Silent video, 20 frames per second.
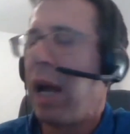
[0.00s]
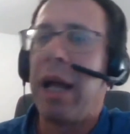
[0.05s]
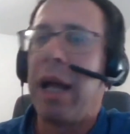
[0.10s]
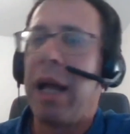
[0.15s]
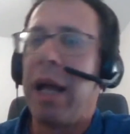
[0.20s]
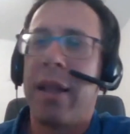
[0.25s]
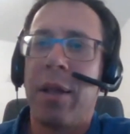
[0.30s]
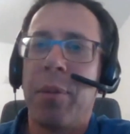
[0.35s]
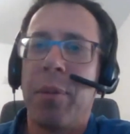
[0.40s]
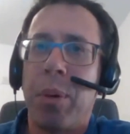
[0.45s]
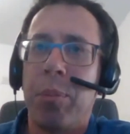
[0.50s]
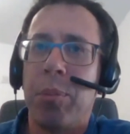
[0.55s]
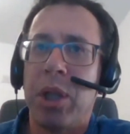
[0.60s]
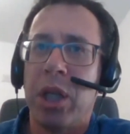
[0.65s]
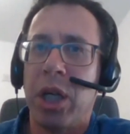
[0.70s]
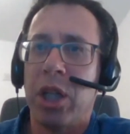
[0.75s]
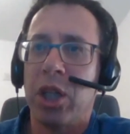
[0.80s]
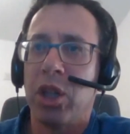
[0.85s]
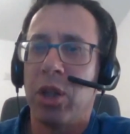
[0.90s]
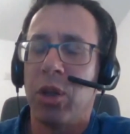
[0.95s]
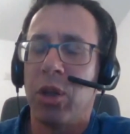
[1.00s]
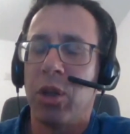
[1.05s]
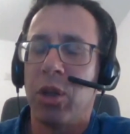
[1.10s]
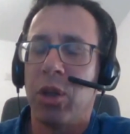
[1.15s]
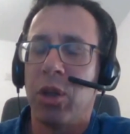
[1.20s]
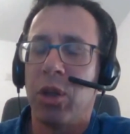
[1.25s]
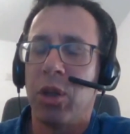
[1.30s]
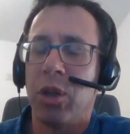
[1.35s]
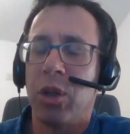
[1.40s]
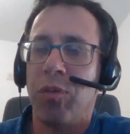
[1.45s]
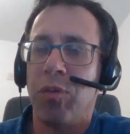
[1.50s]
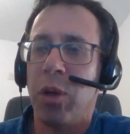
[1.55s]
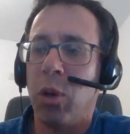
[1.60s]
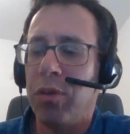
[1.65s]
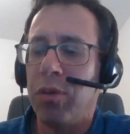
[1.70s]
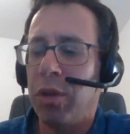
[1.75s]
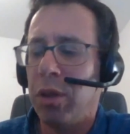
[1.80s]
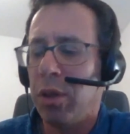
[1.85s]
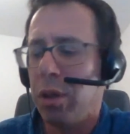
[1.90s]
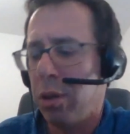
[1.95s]
and the publication of the
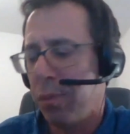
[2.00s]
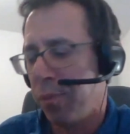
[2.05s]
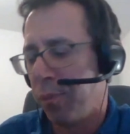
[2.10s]
novel.